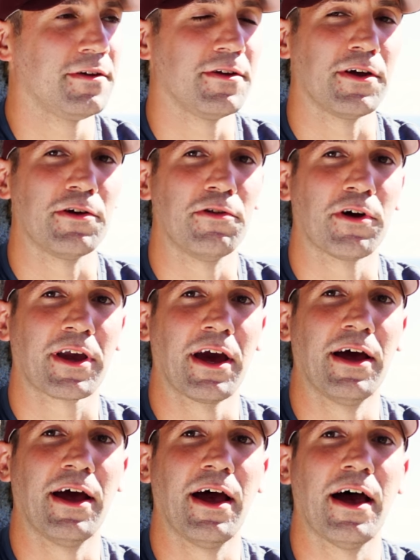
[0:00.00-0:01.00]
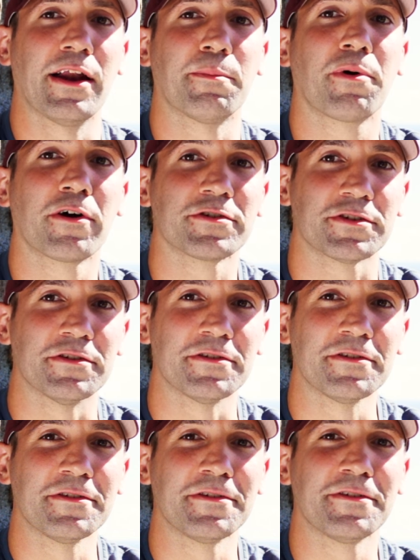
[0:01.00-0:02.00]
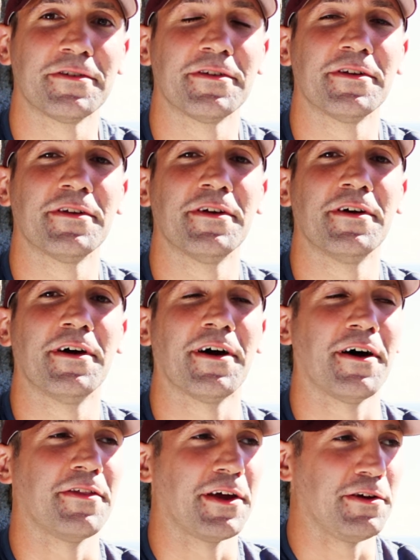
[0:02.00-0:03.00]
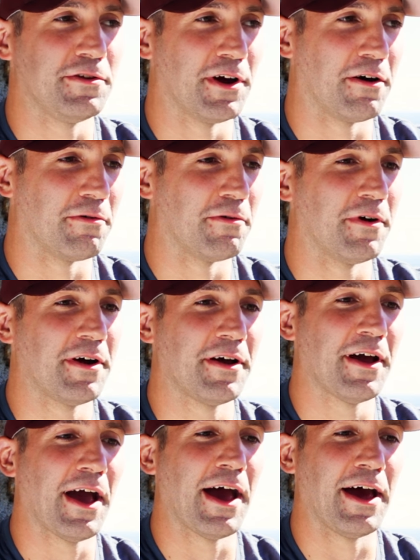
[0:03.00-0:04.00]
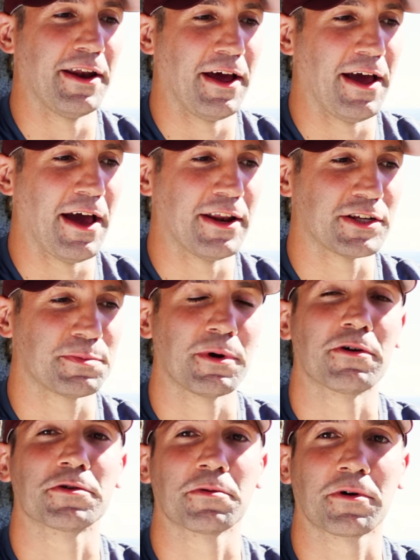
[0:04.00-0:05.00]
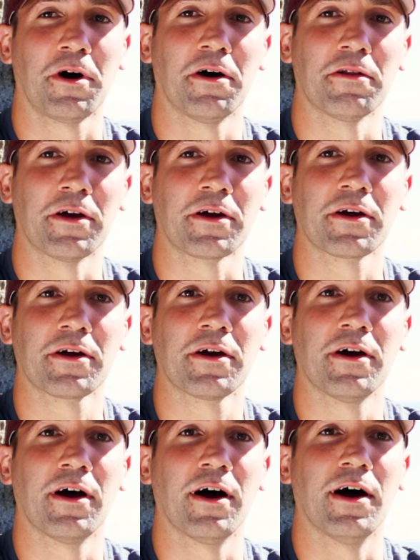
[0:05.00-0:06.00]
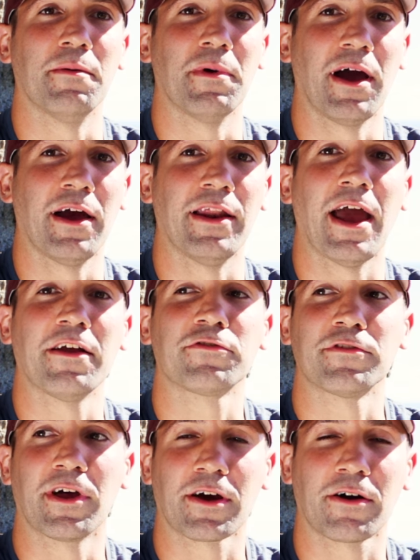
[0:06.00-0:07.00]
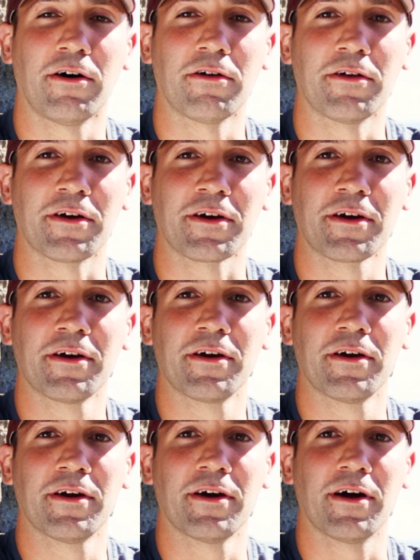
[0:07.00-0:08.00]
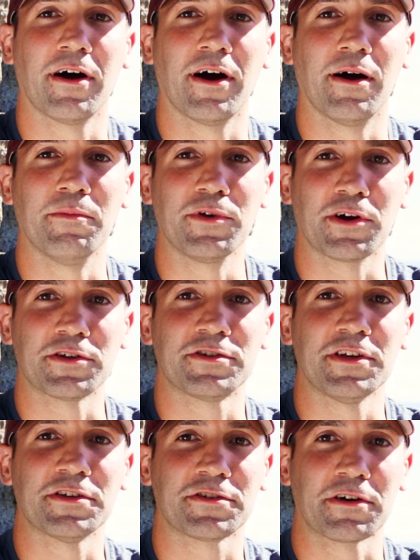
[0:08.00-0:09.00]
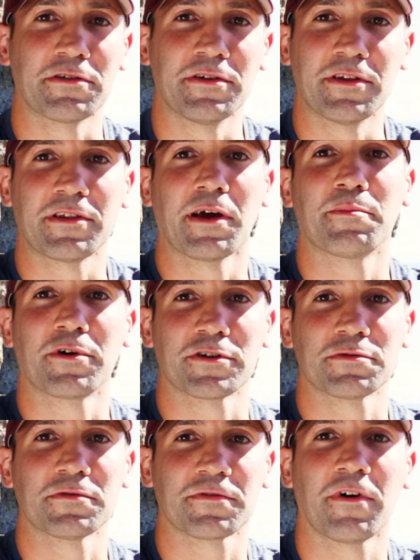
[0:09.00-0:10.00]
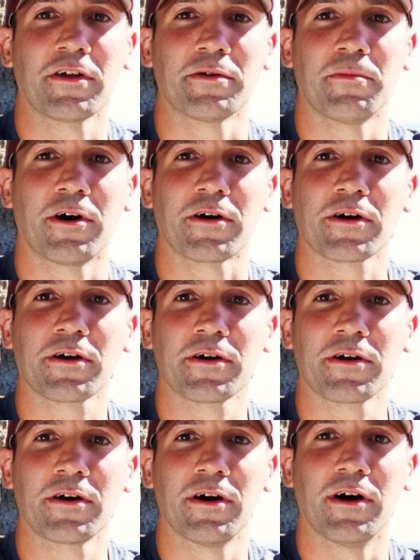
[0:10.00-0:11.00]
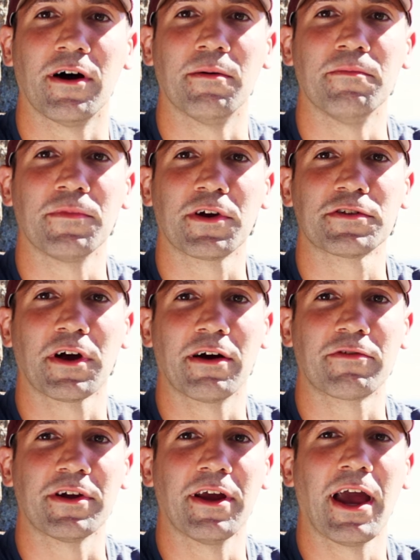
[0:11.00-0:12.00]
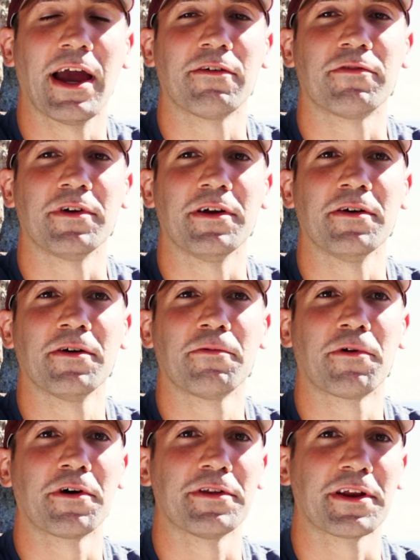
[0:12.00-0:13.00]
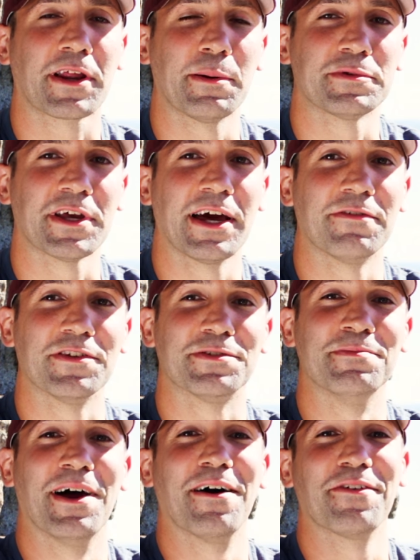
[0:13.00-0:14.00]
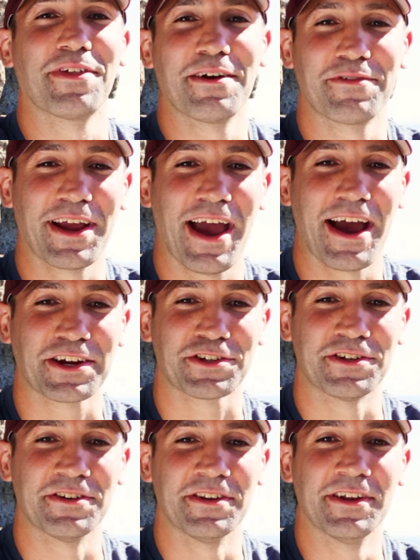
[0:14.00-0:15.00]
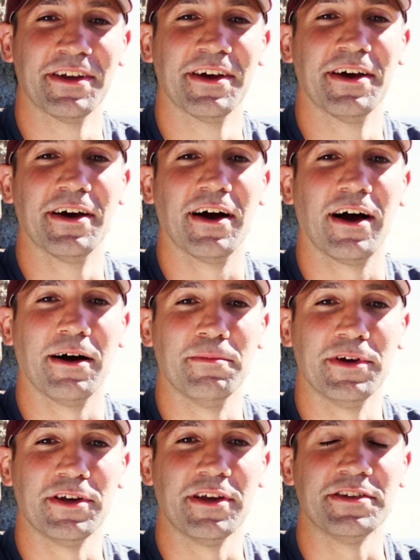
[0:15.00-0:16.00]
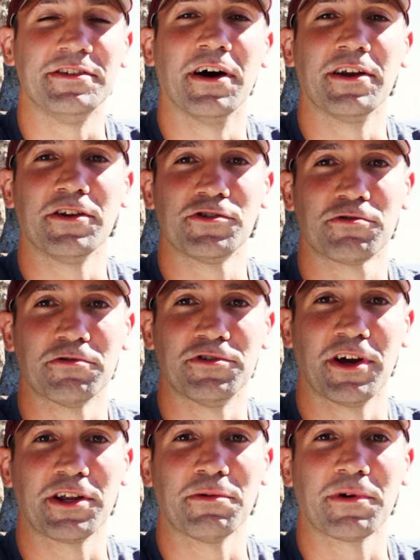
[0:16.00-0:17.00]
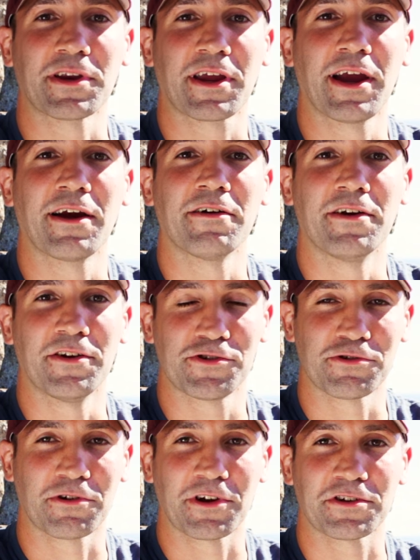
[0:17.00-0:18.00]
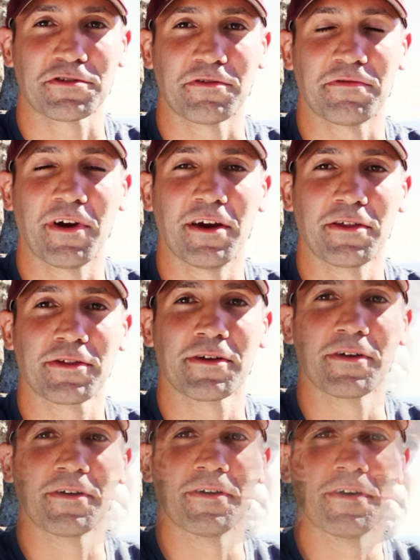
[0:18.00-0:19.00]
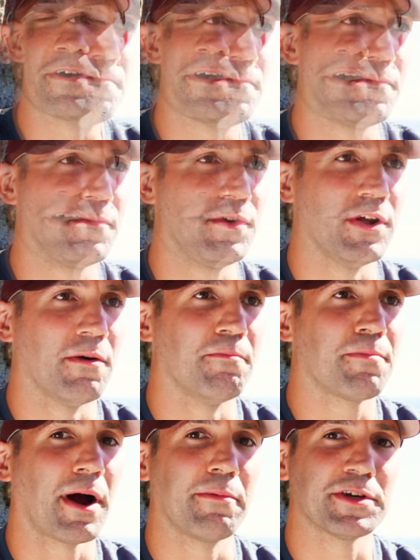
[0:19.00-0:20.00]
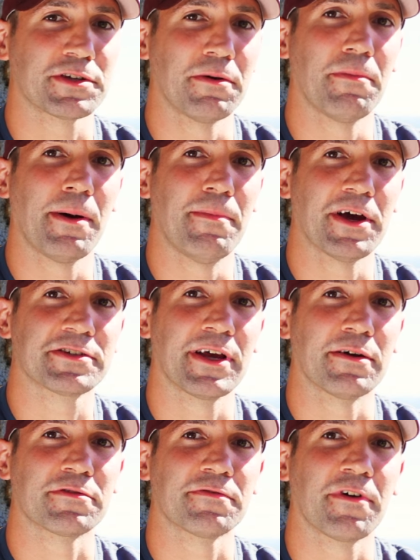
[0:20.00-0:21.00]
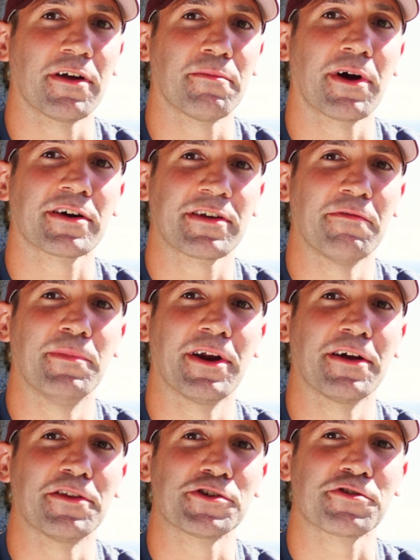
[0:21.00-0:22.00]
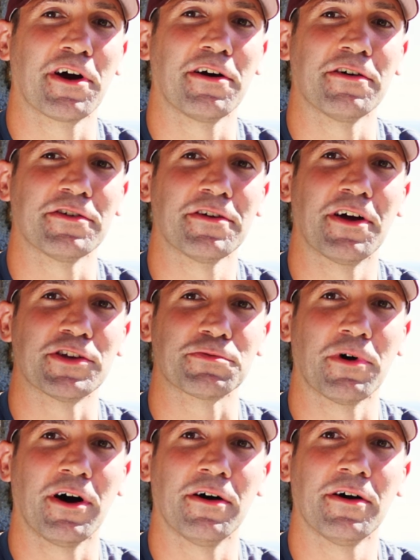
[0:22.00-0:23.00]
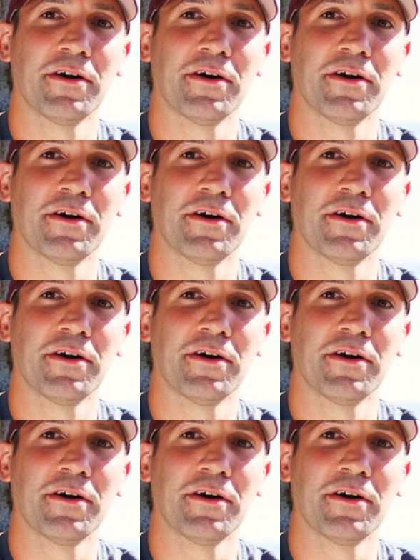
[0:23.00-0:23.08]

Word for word: you look at, at a person uh, that you know had a, had a spiritual calling and answered that calling, um, you could see certainly that that person was Father Mark. Um, you could tell every every word that comes out of his mouth, every action um, is done in true, genuine care and in a true Christian faith. Um, you know, probably some of my best times with Father Mark have been on the trail as well,